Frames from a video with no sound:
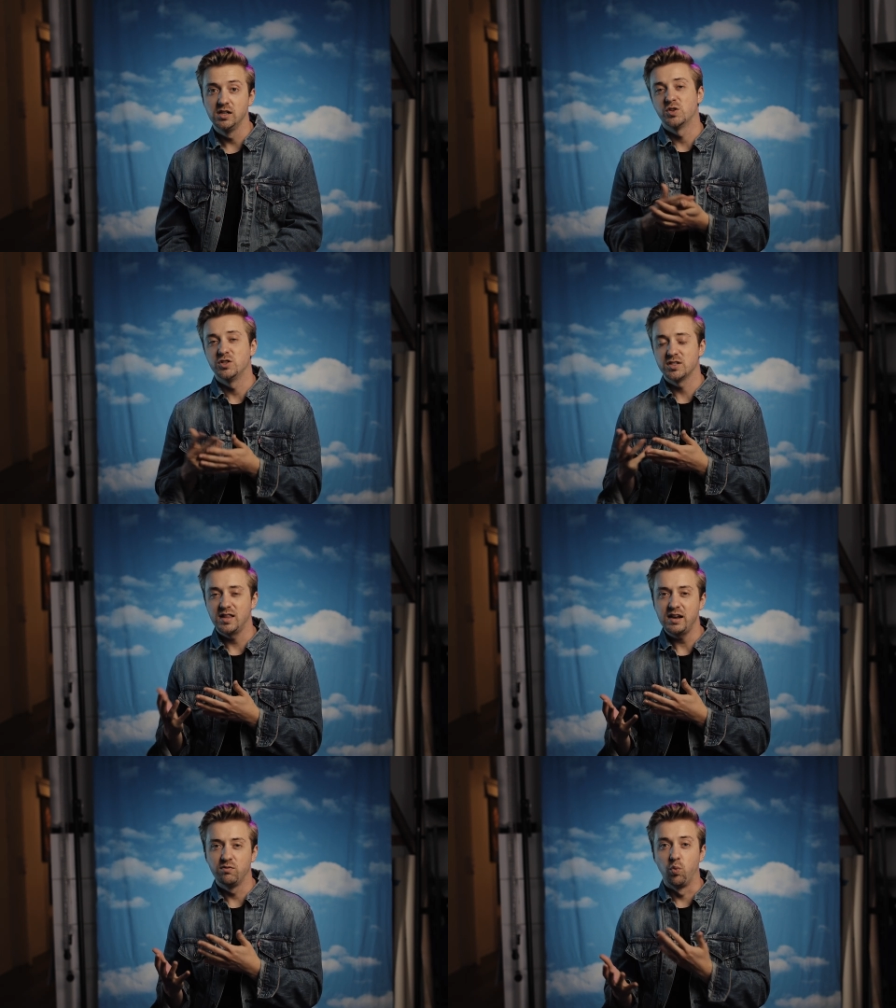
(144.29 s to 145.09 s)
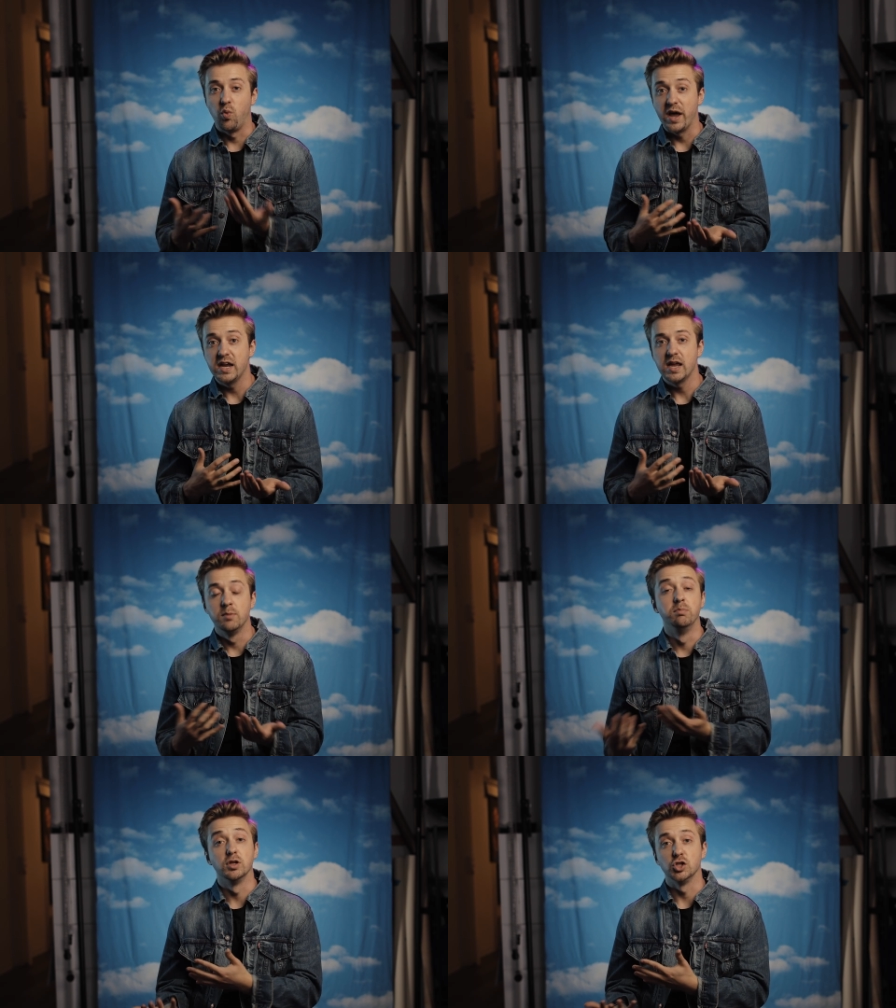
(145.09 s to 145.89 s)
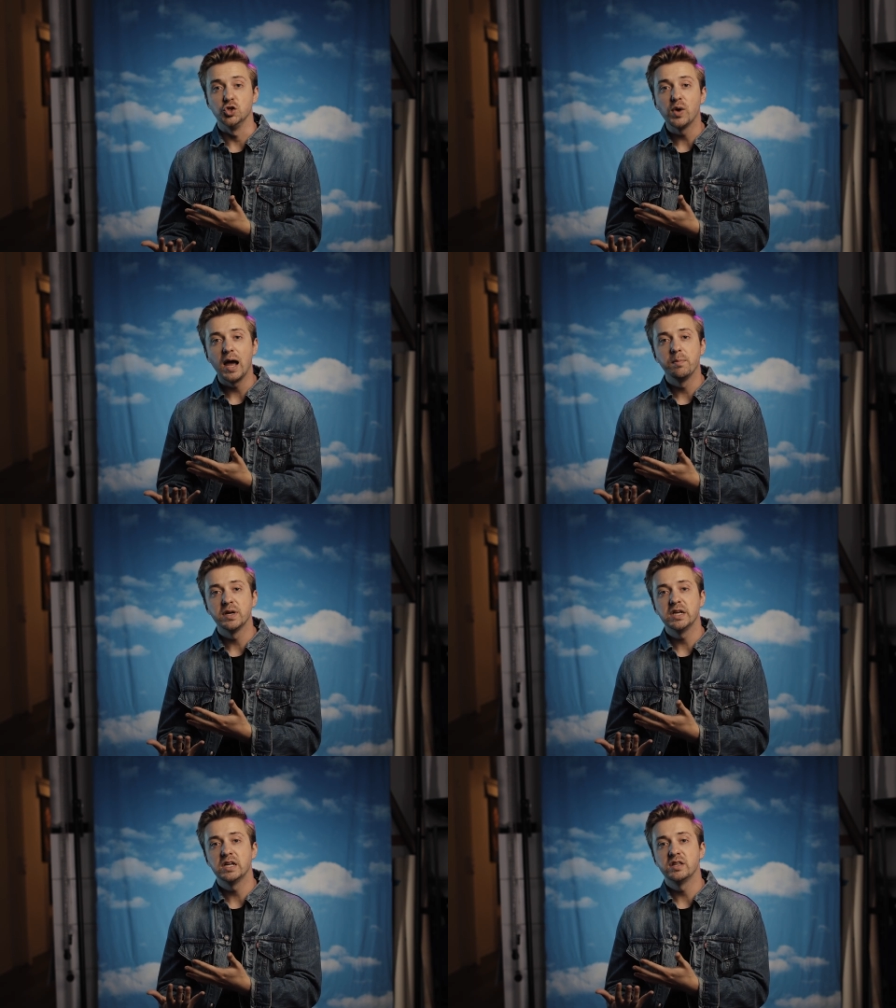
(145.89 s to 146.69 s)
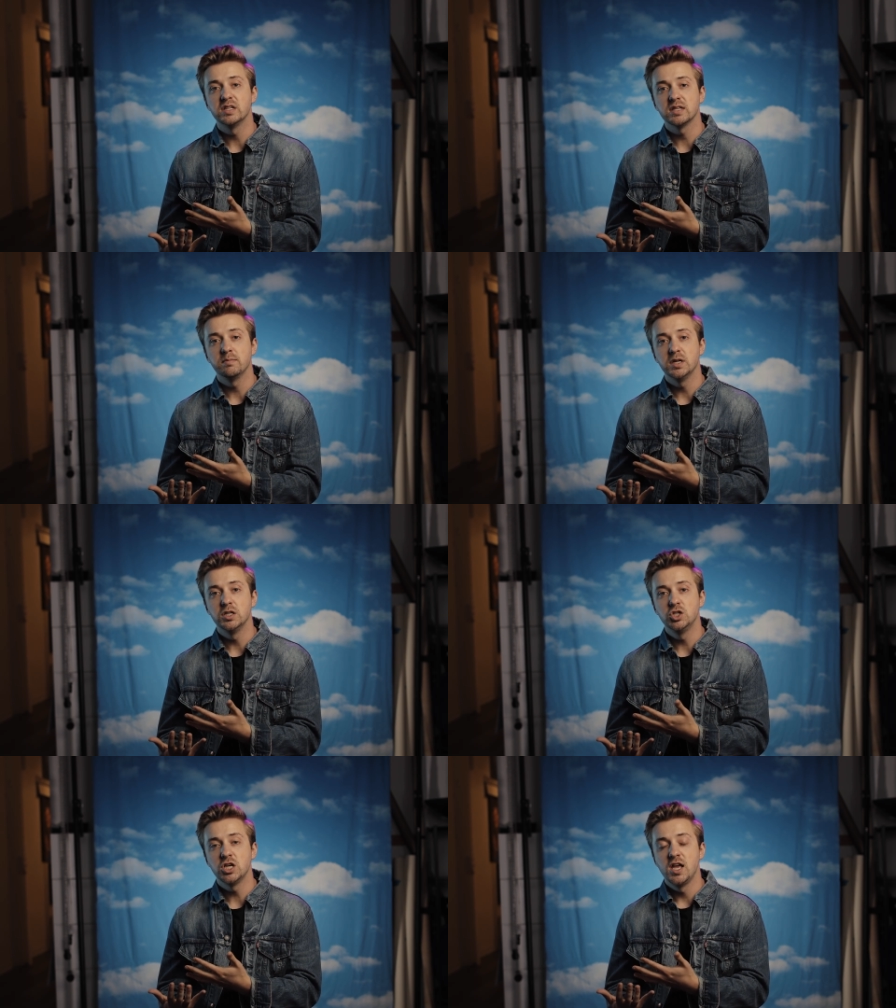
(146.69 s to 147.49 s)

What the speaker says: So there's a lot of white and blue happening in this image.